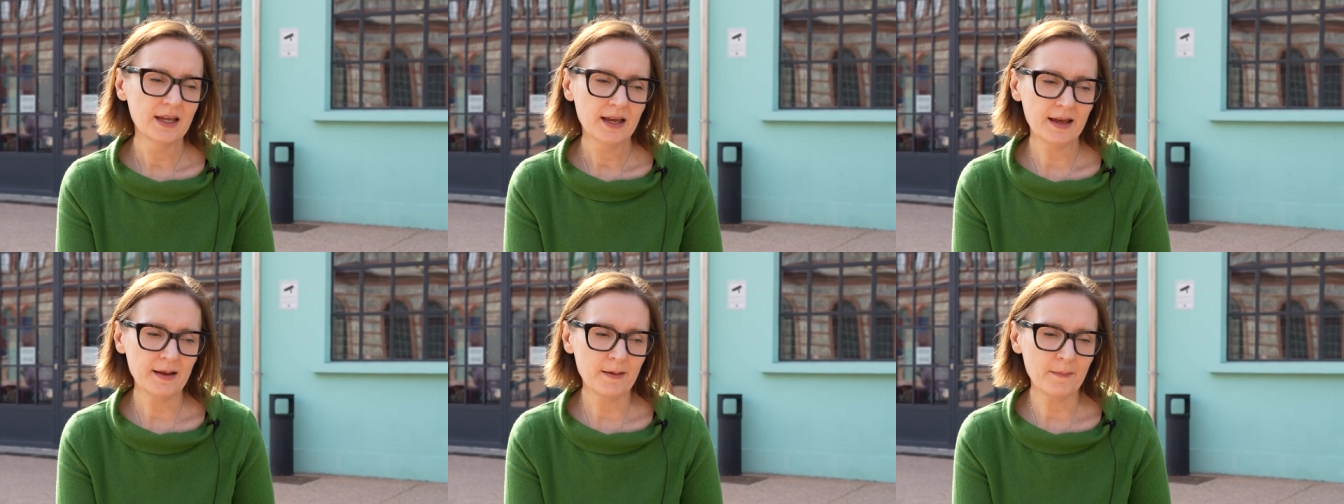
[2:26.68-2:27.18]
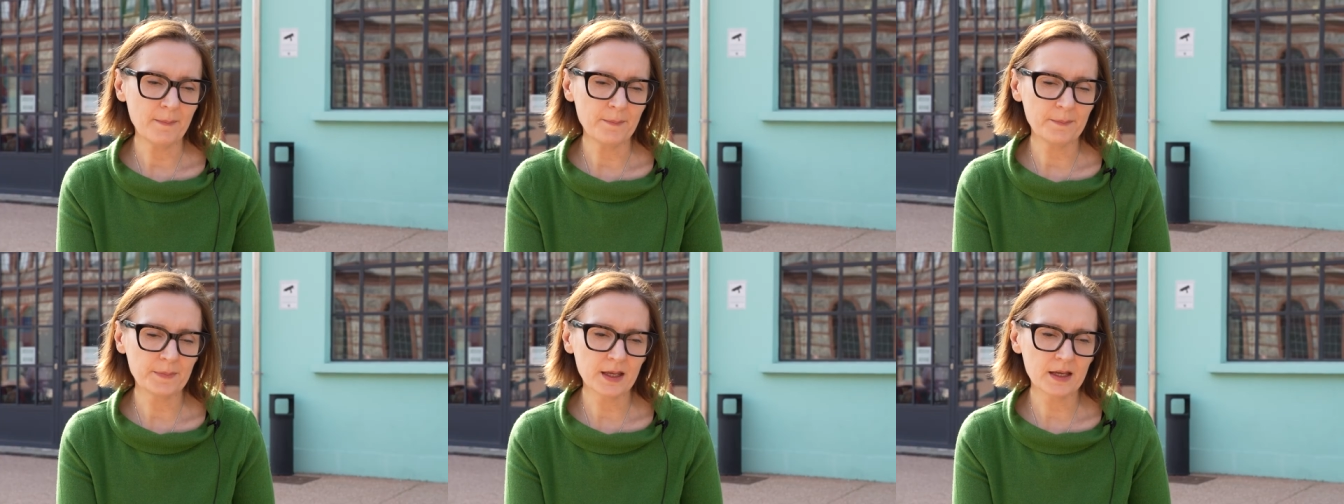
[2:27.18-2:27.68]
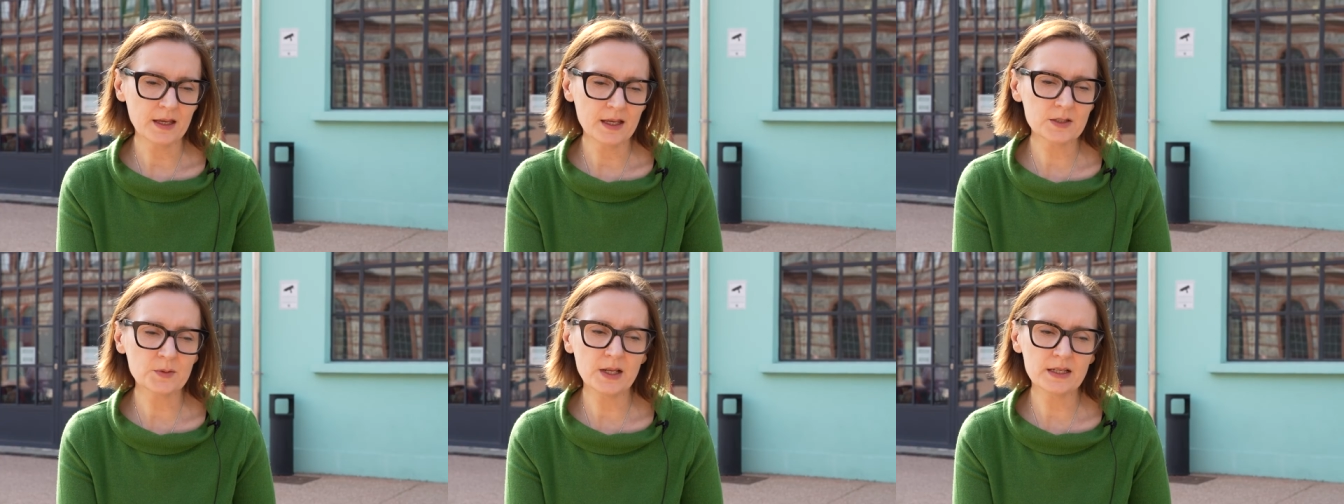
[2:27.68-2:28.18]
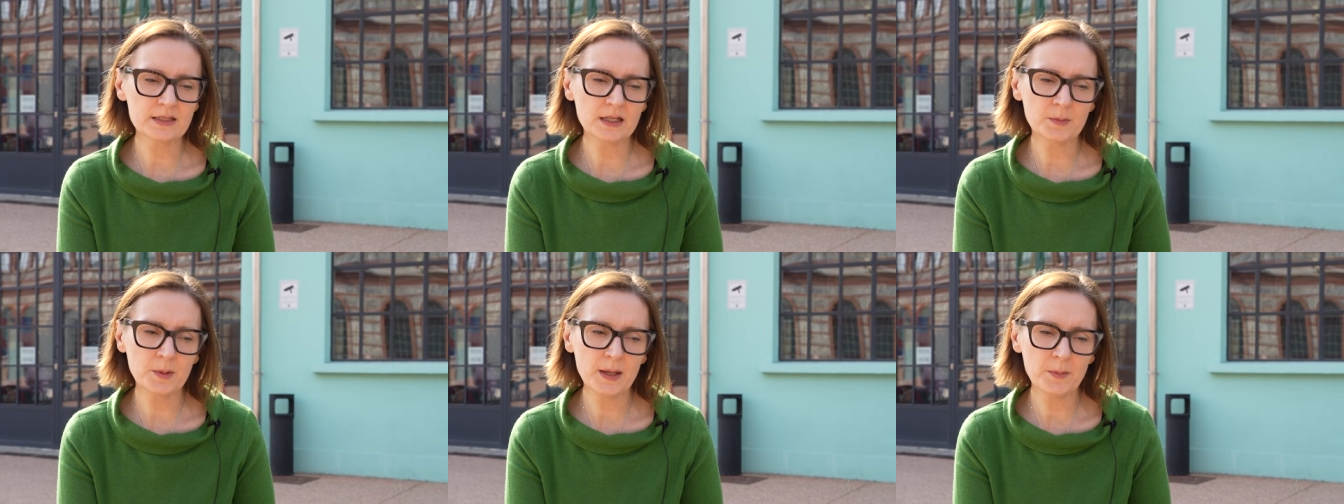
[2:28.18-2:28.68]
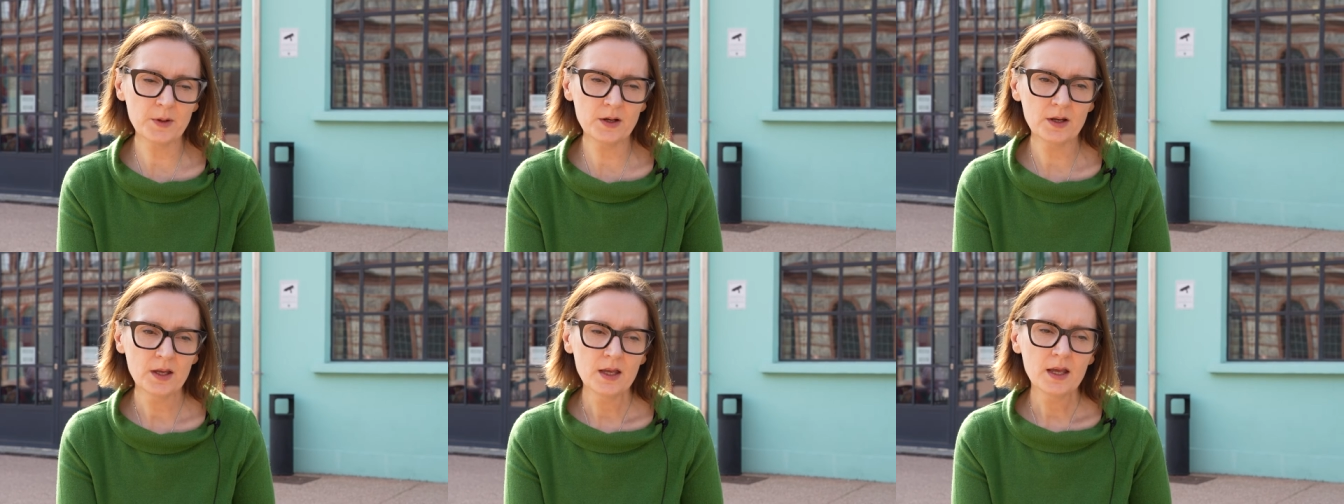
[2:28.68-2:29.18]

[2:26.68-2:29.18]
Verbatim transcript: as well as on paper,